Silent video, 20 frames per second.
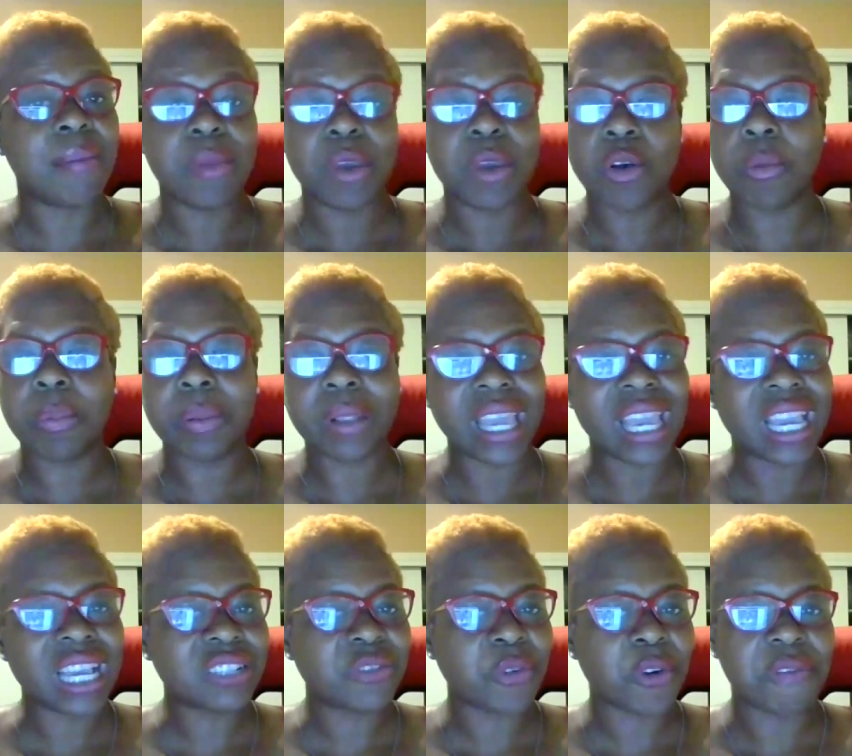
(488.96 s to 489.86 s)
meal
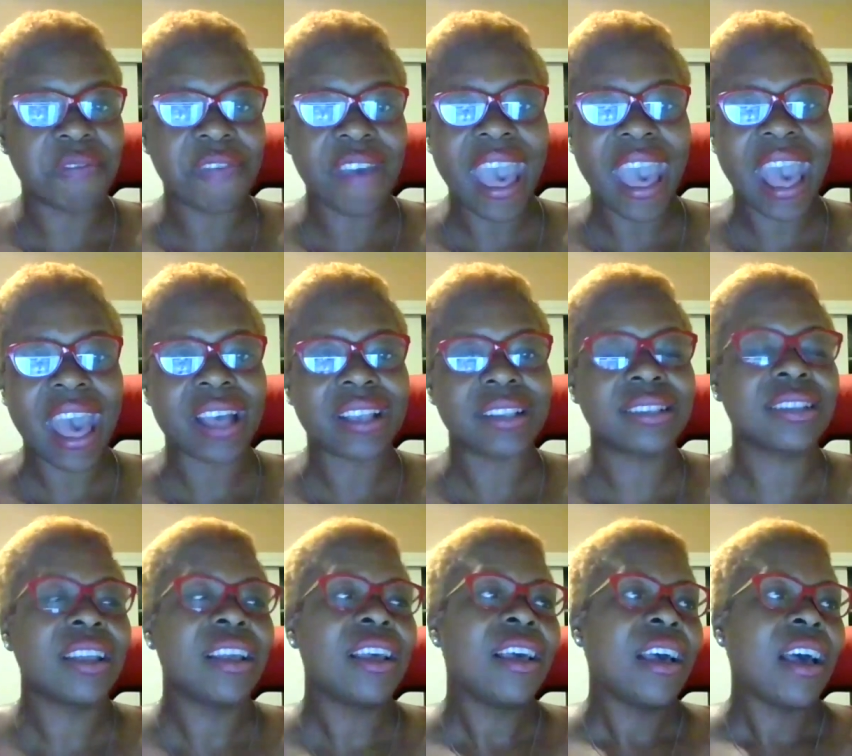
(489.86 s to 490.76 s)
plans for fast,
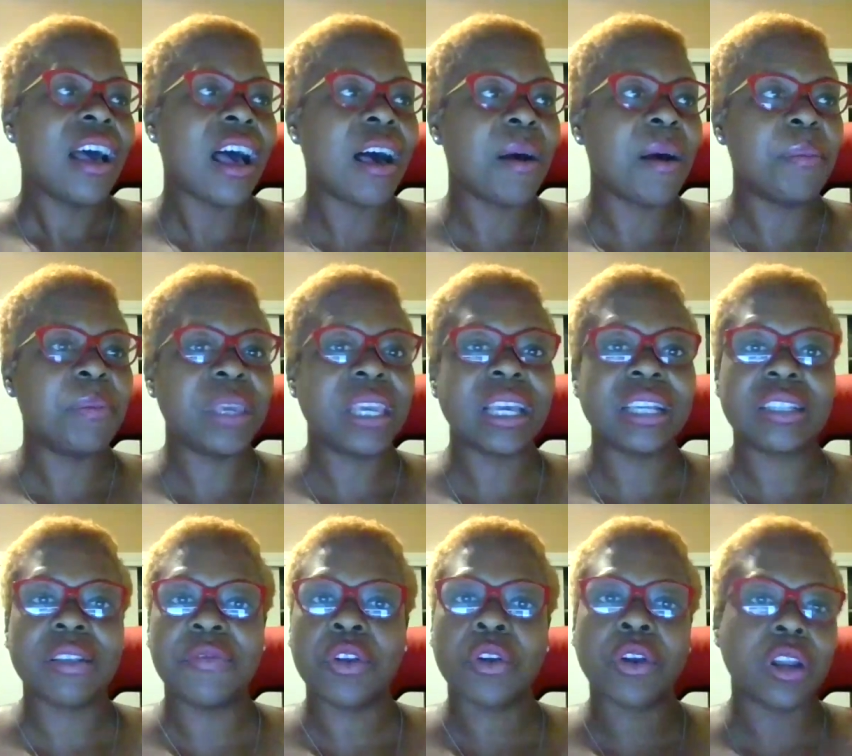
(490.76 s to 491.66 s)
because
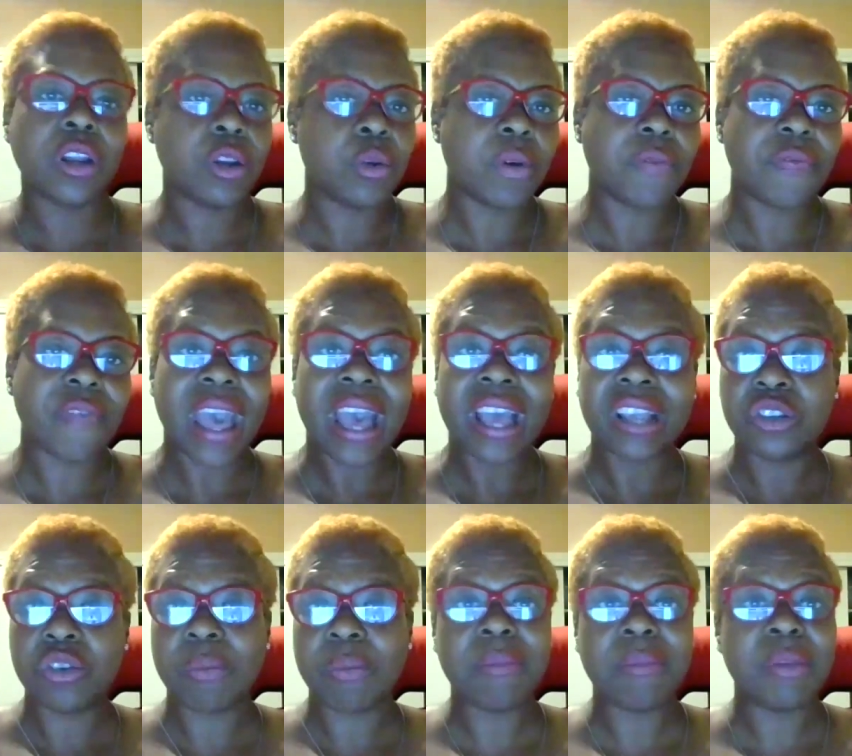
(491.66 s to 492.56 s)
if you're going to do a
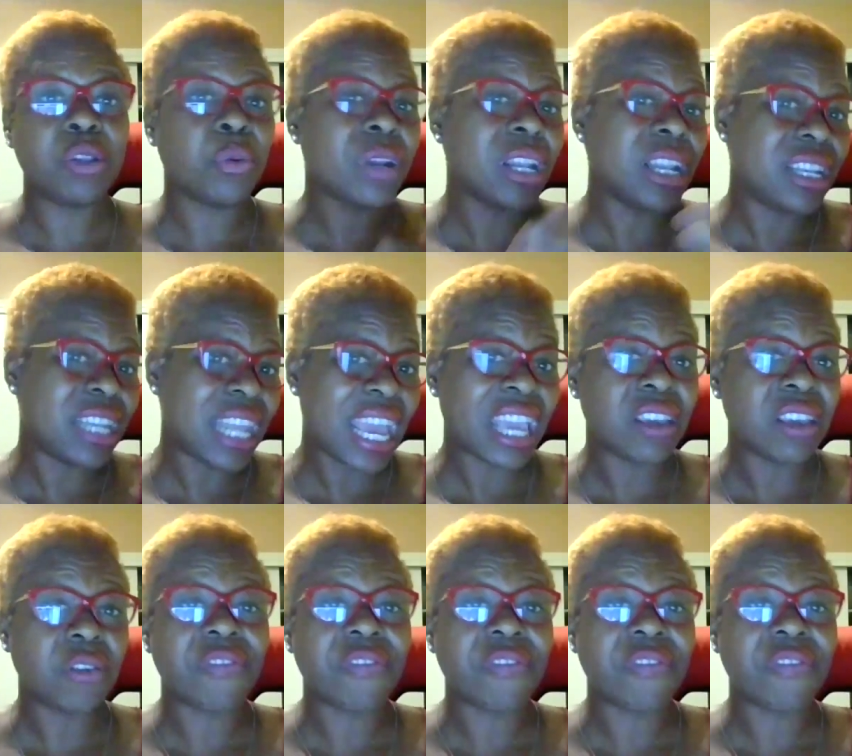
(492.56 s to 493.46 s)
fast, you may be doing a
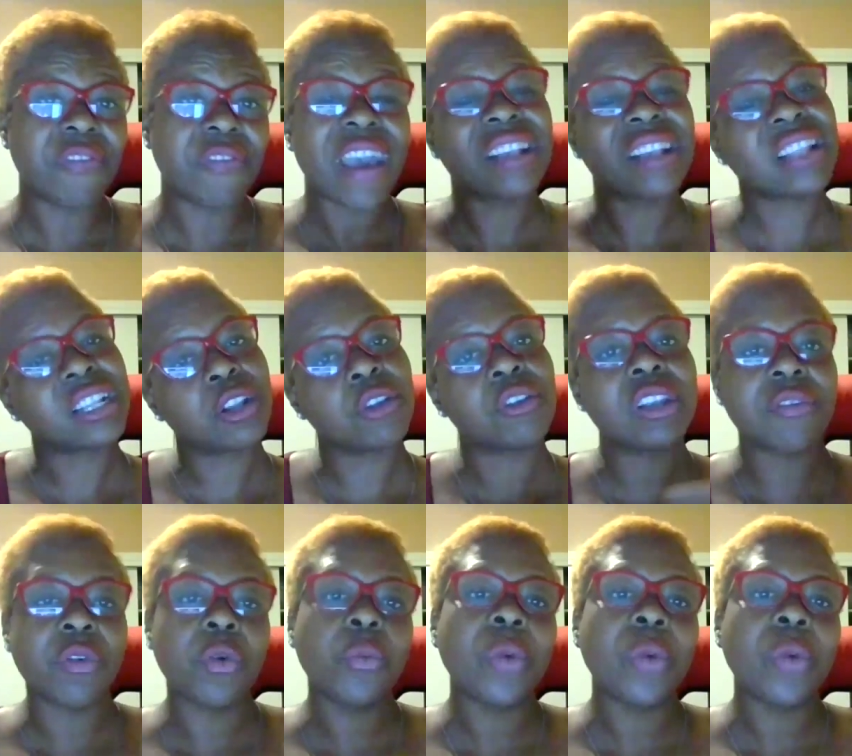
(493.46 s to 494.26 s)
Daniel fast. Like, there are different